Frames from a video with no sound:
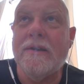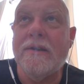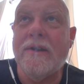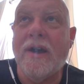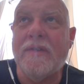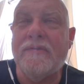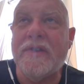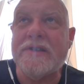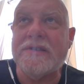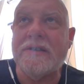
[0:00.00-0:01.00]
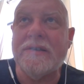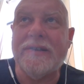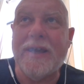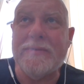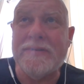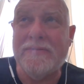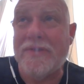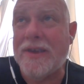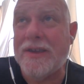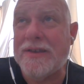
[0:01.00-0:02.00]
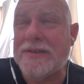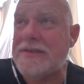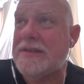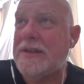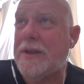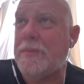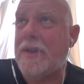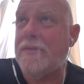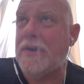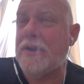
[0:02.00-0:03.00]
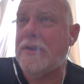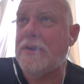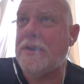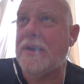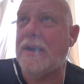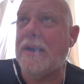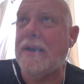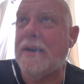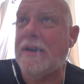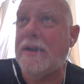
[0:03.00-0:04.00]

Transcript: nonfiction types of things, and I'm not a very good uh,